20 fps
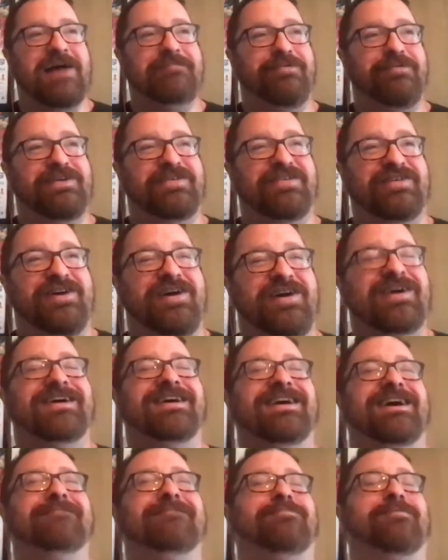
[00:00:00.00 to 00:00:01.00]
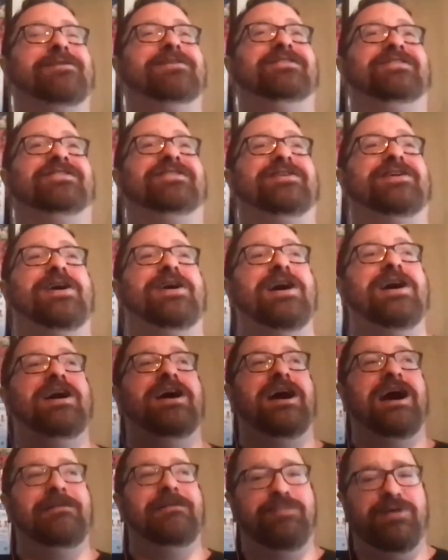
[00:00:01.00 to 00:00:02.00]
I'm pretty sure
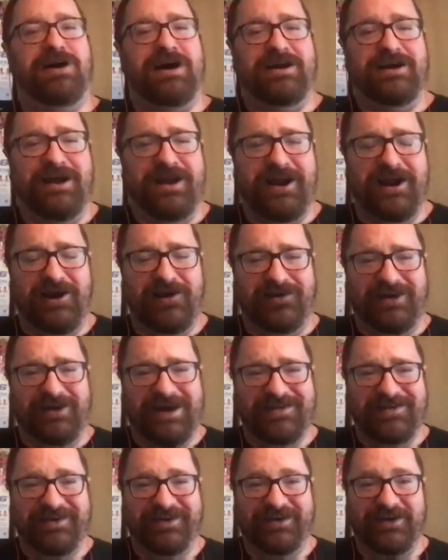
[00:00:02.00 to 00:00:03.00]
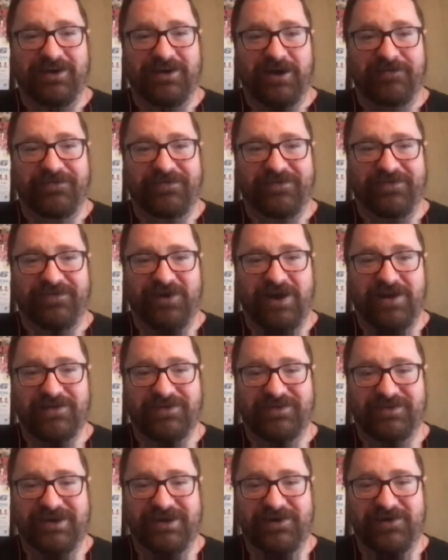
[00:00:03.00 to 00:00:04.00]
I bought an airline ticket on
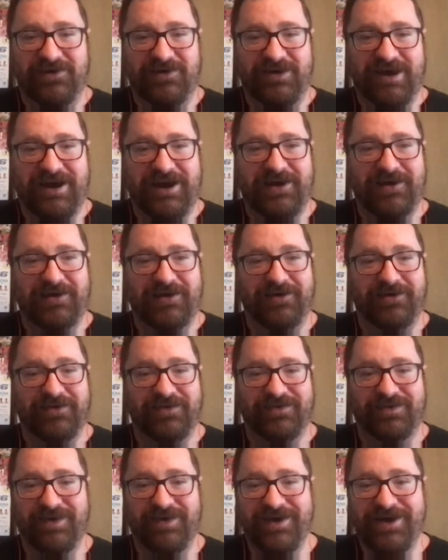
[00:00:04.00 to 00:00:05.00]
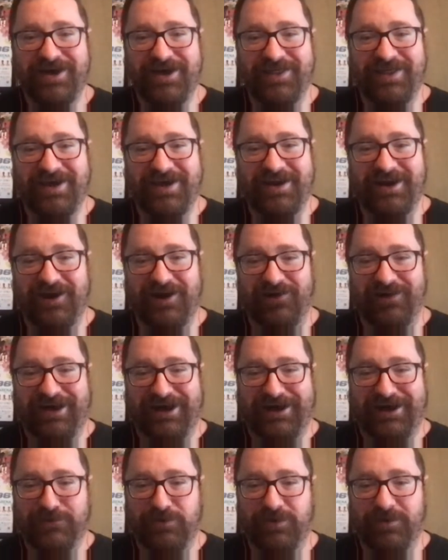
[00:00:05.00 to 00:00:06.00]
Frontier Airs, that
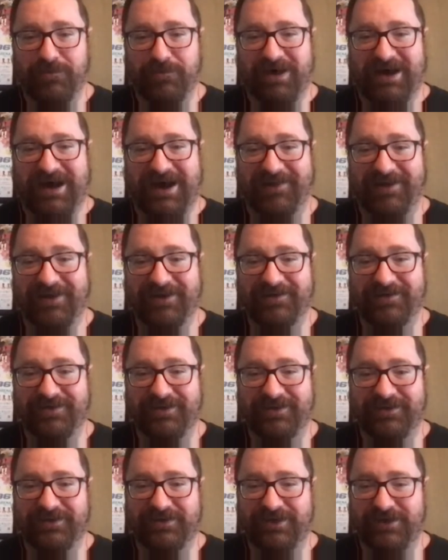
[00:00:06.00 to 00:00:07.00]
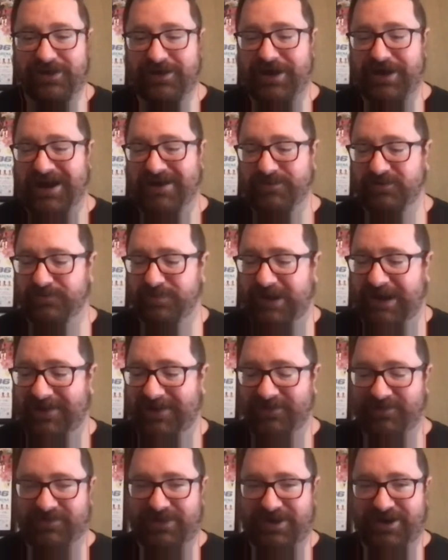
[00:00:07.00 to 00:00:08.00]
airline where the pilot, the anonymous
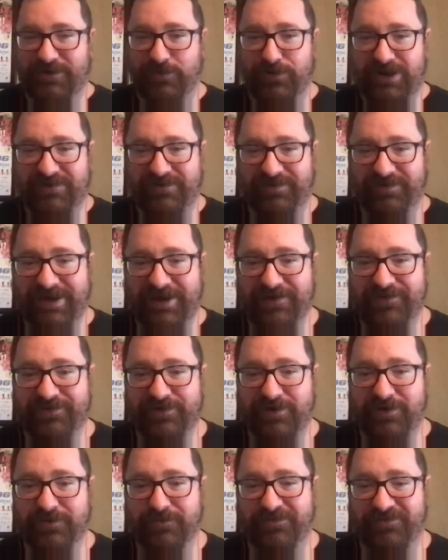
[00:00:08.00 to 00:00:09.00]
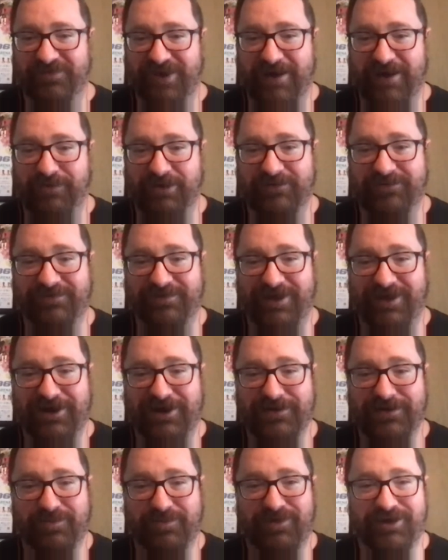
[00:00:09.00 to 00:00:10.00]
pilot, said he wouldn't even let his own family fly
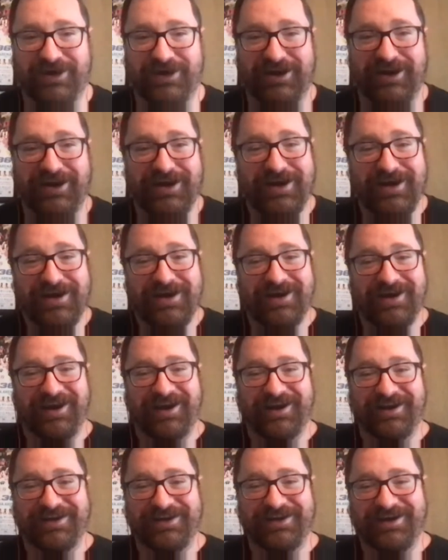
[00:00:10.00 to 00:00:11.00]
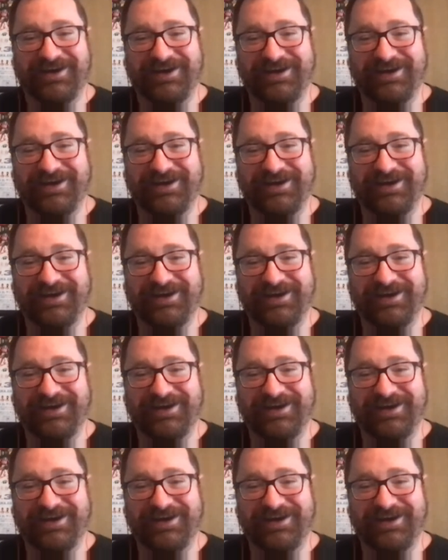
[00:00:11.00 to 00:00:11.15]
on the plane, and